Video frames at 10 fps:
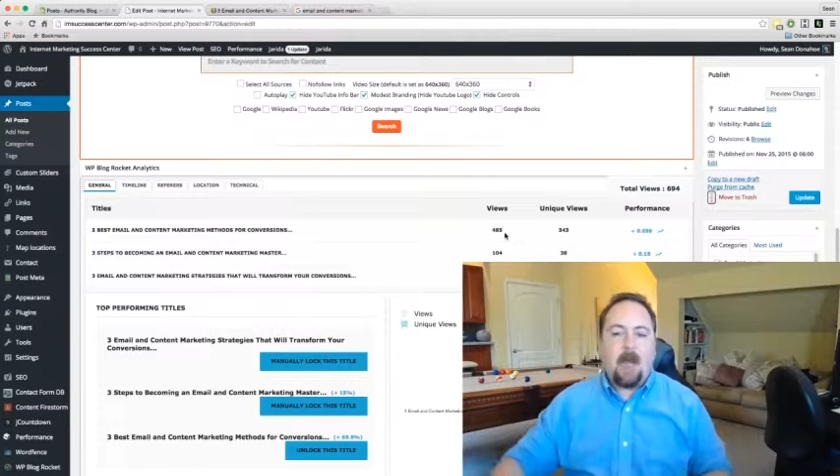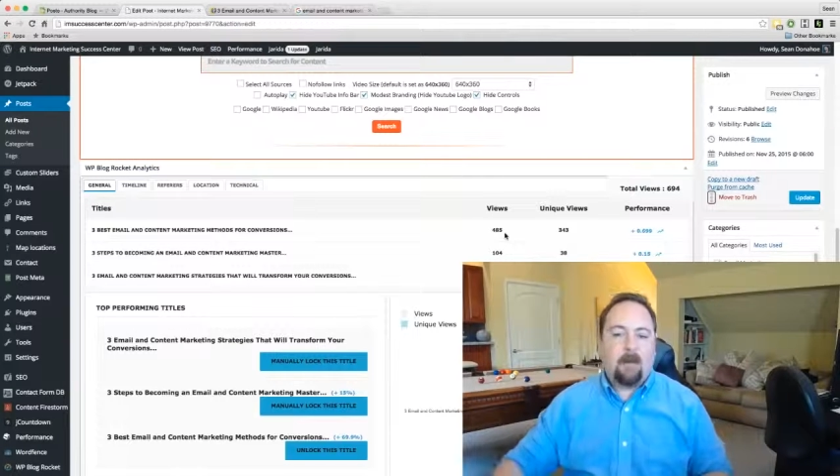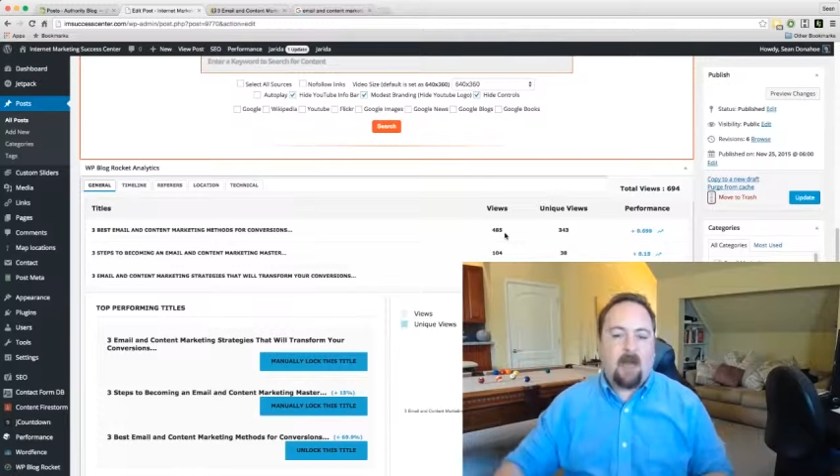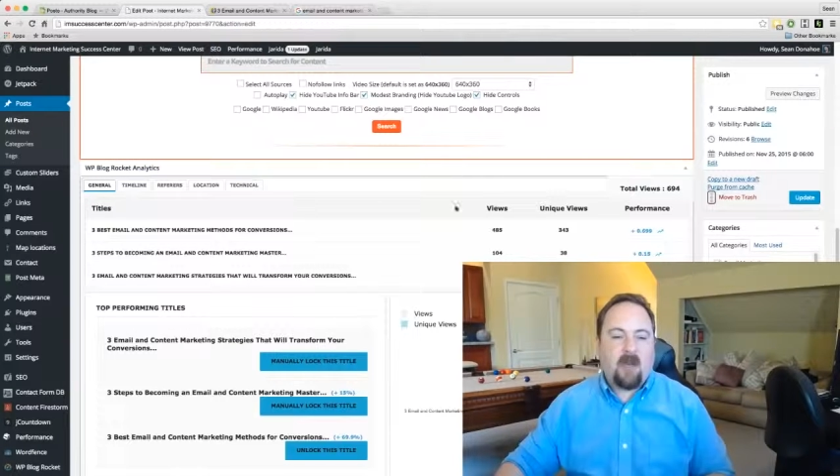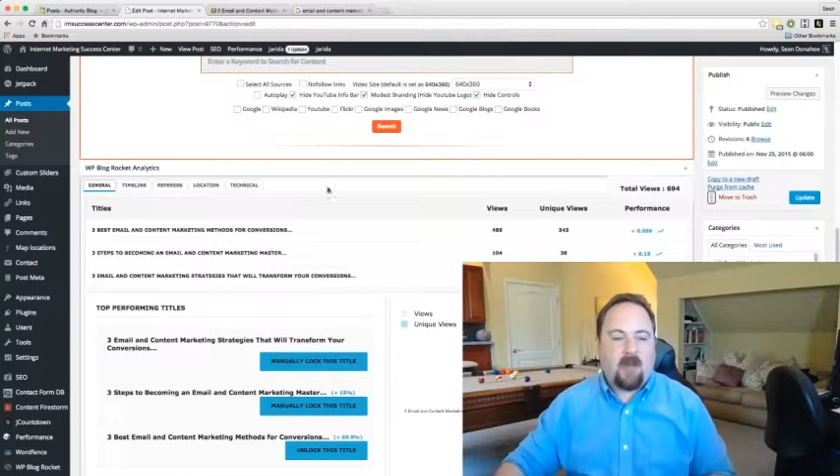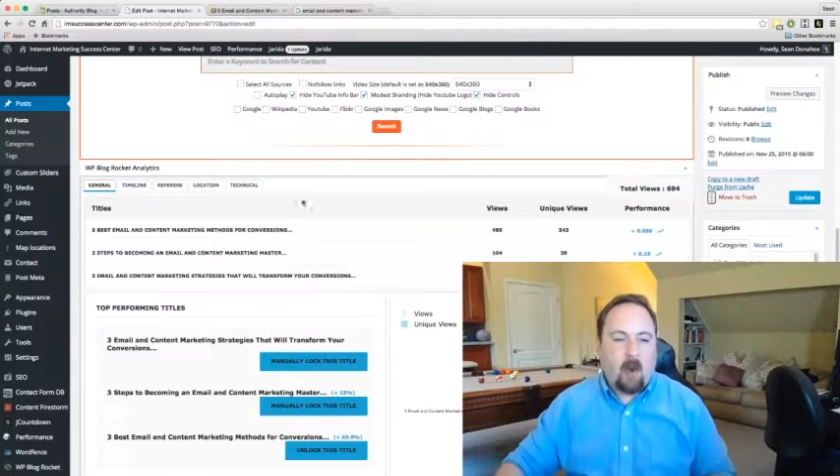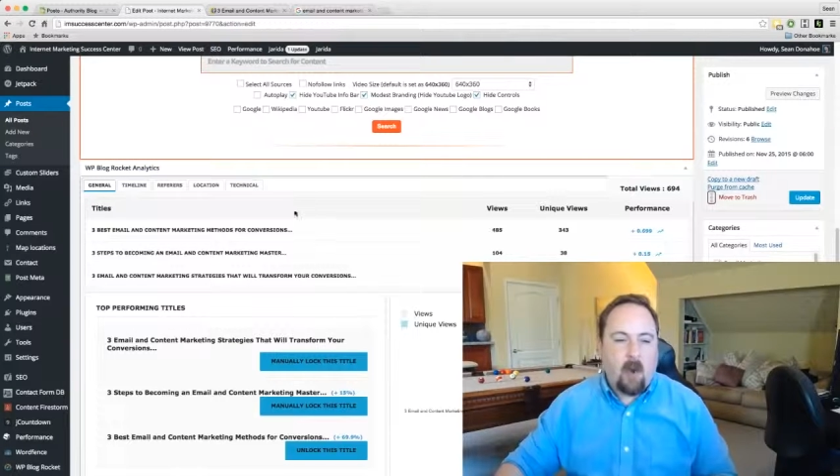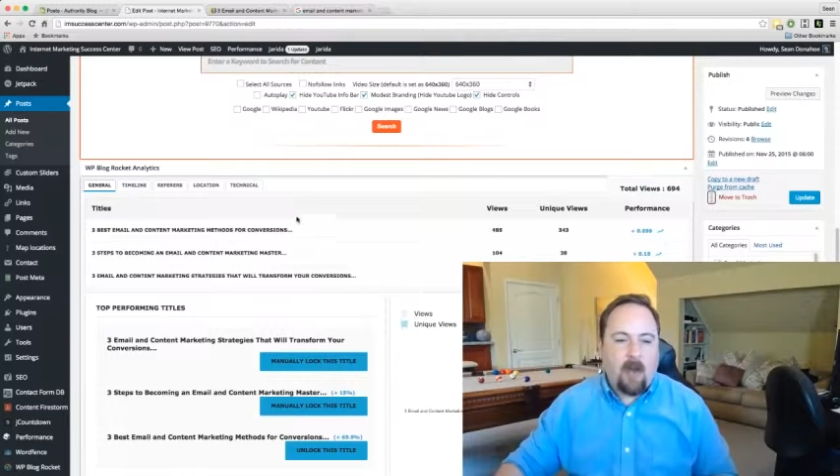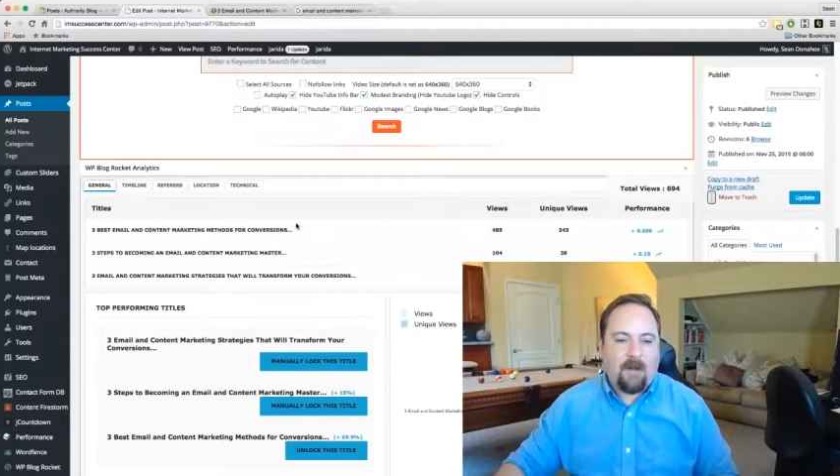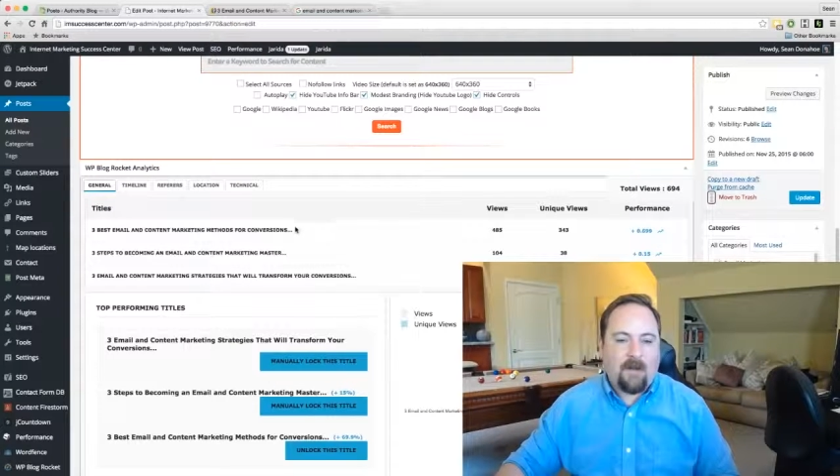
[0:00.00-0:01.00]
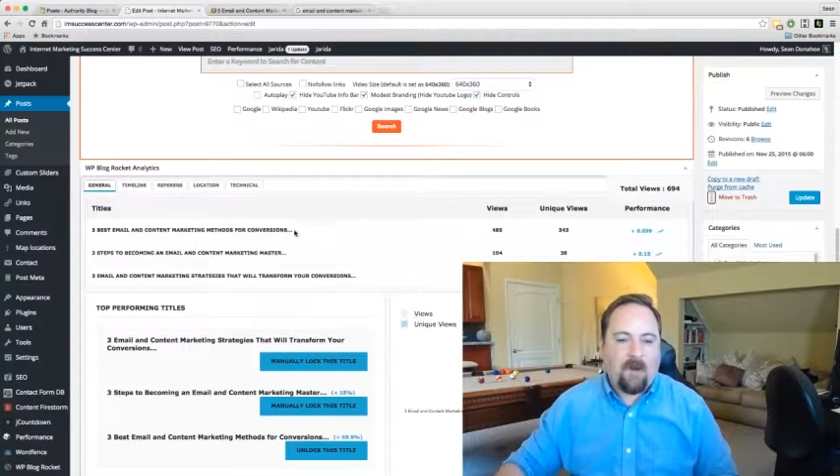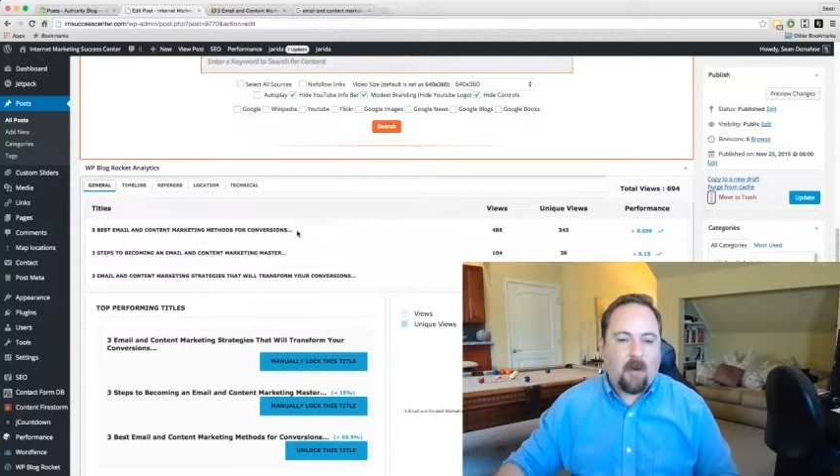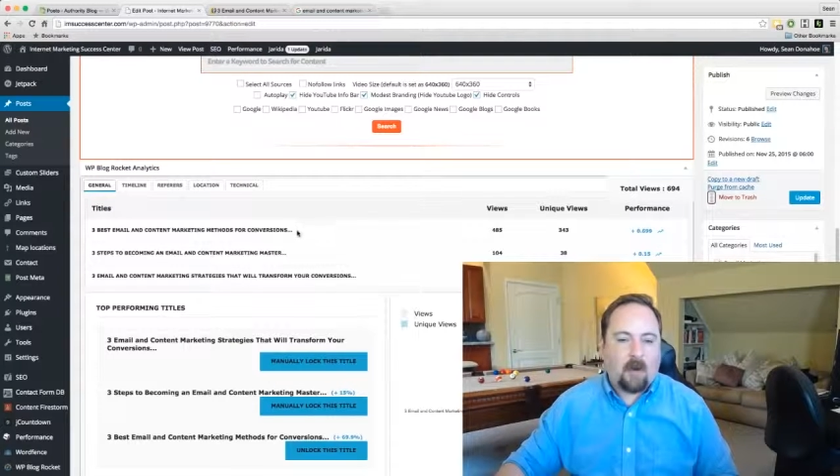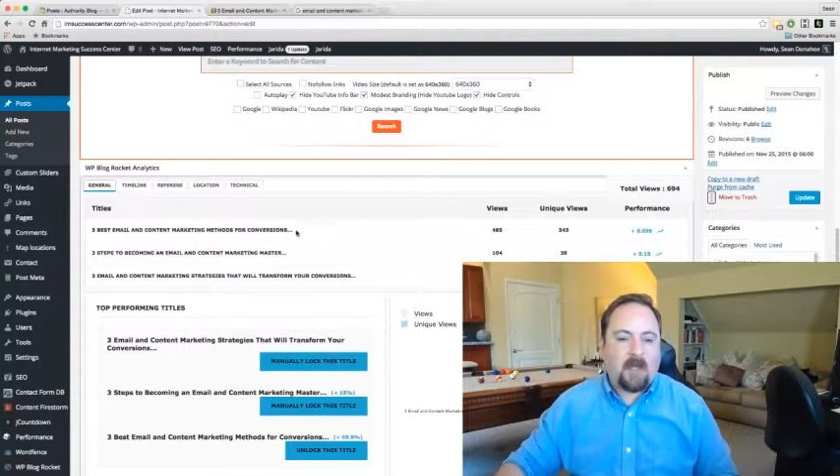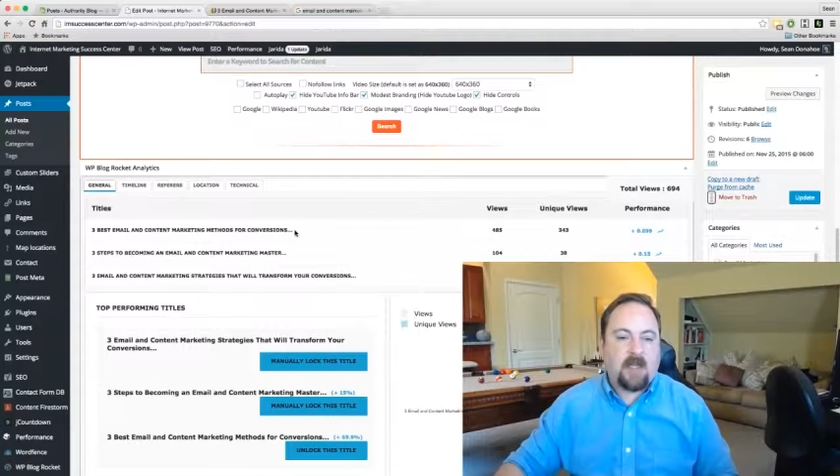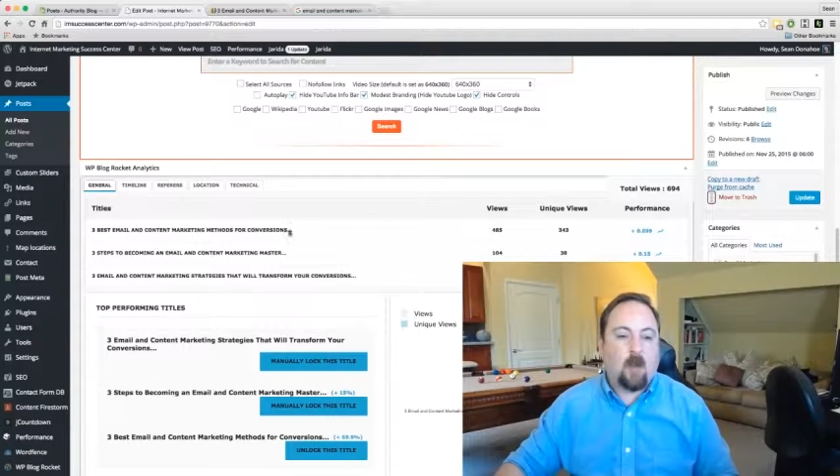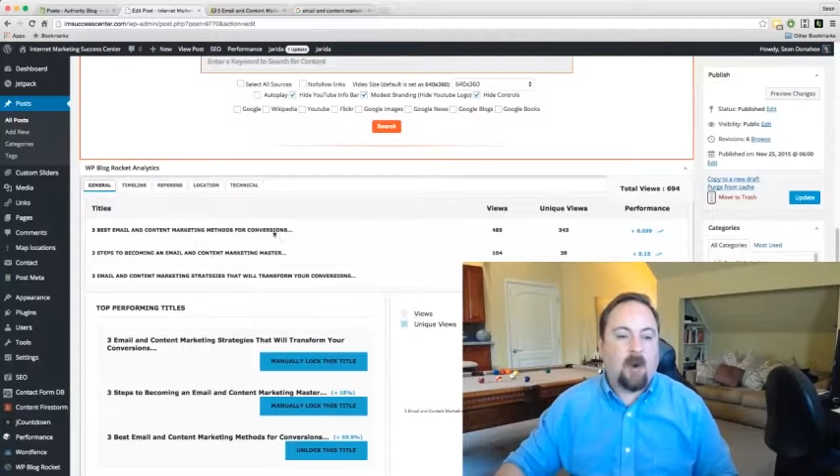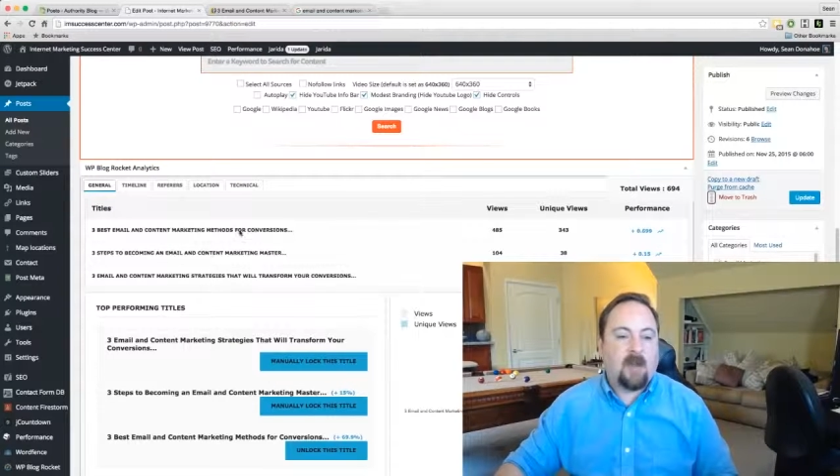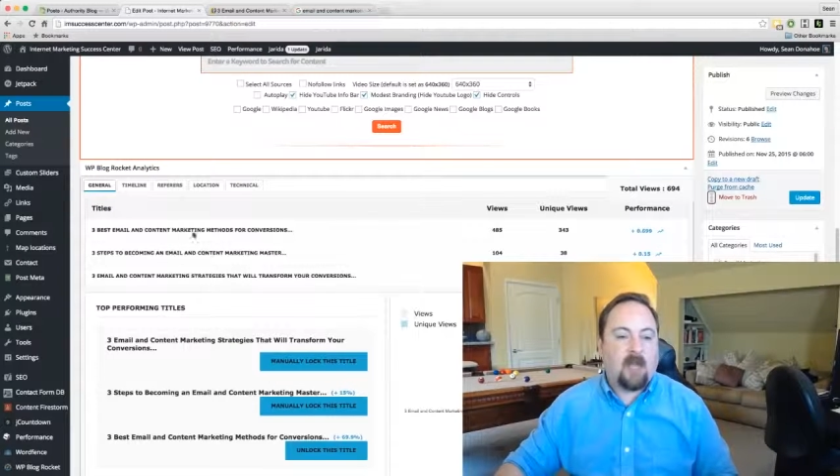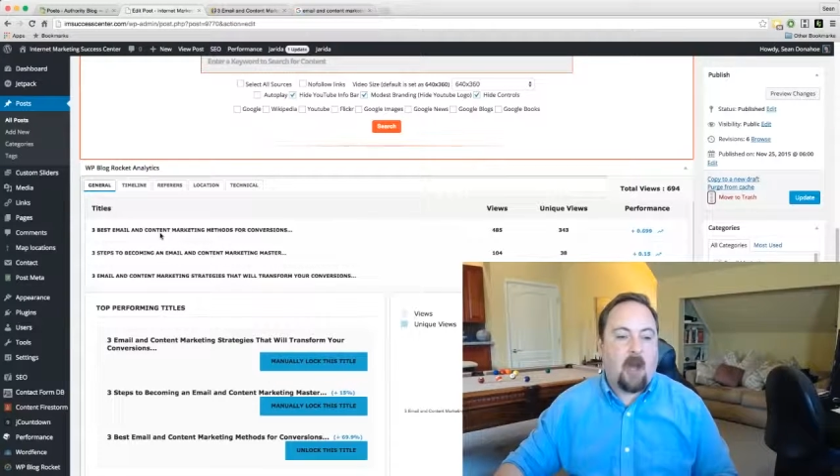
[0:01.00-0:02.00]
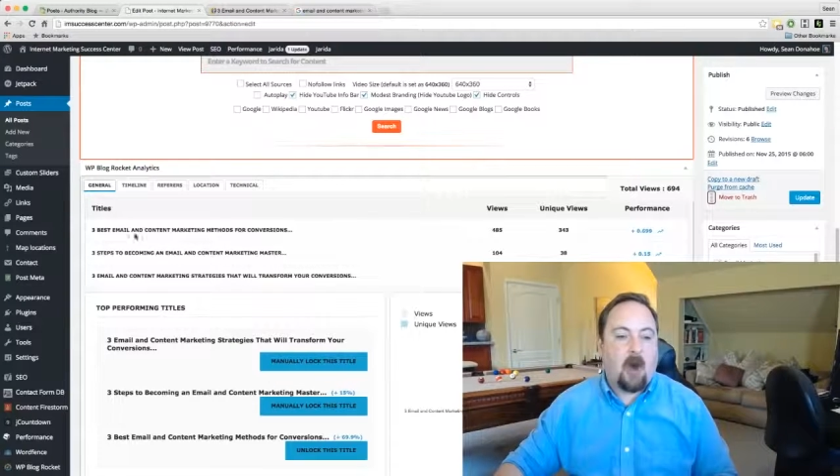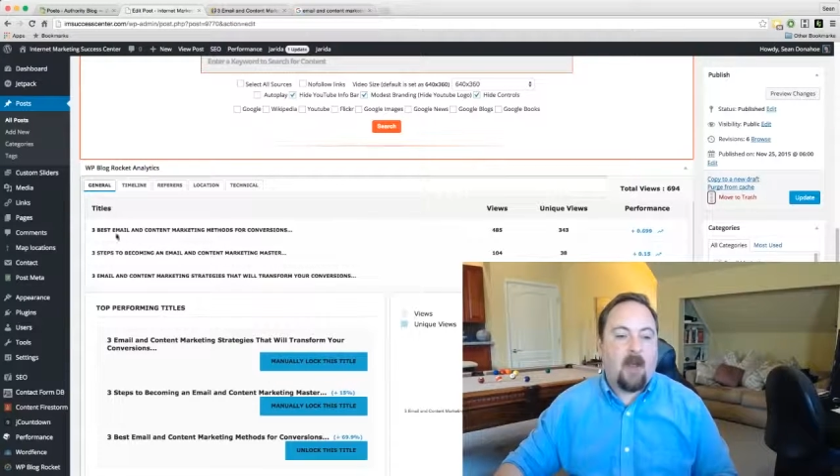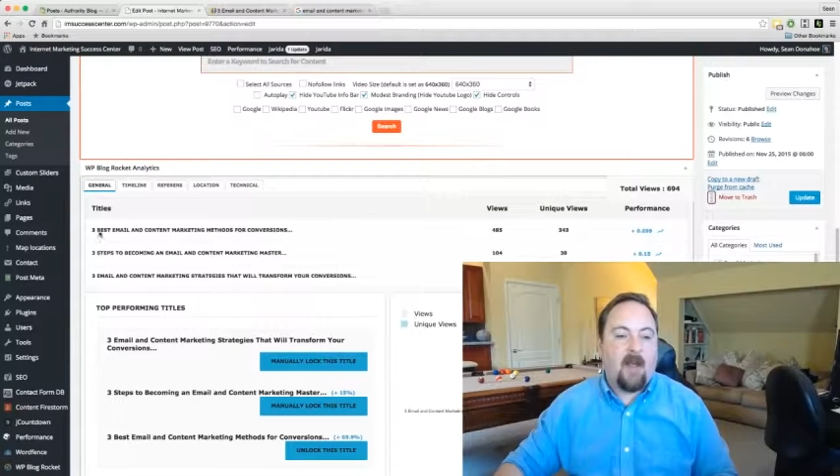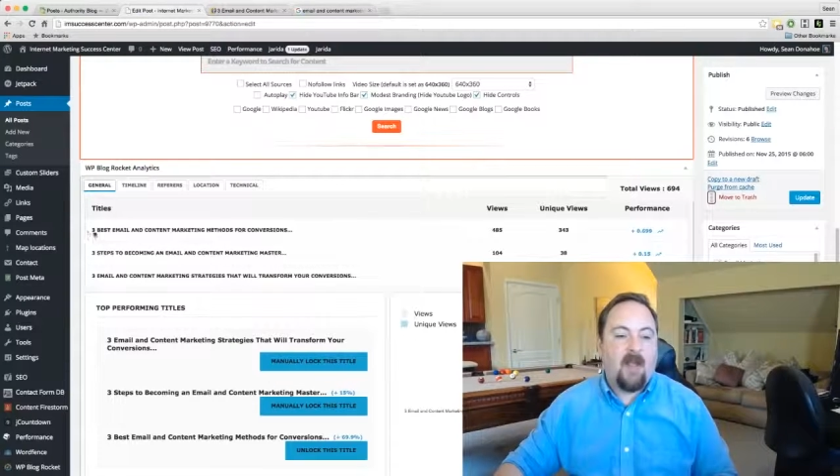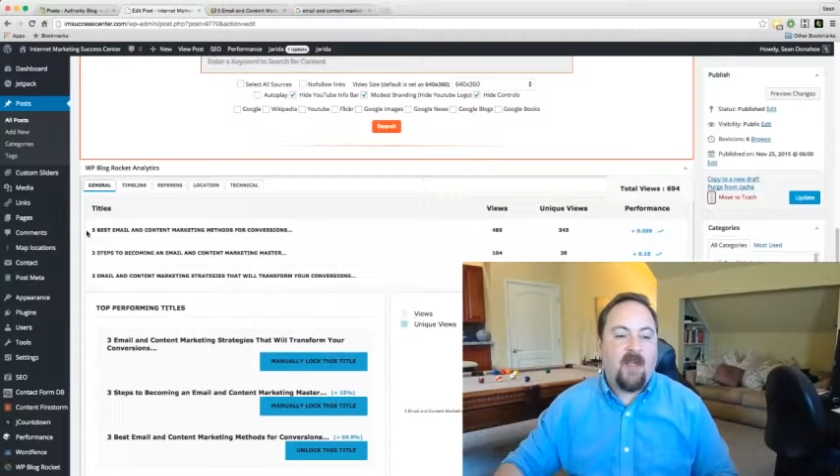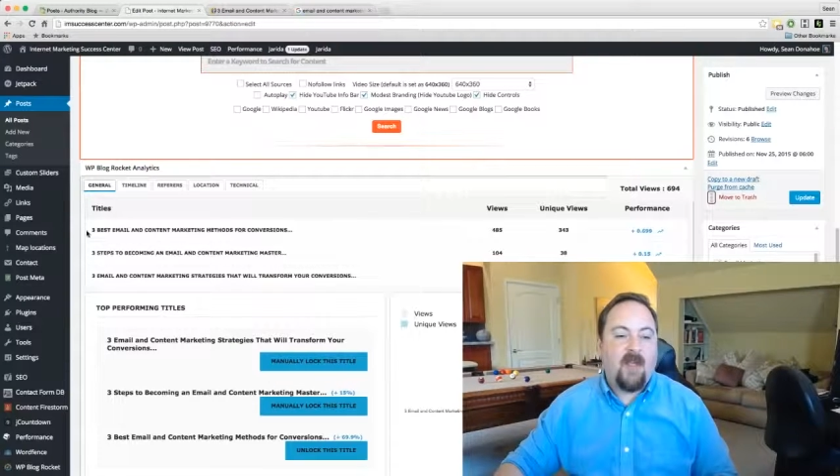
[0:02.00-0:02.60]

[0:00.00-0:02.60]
because all of the focus was on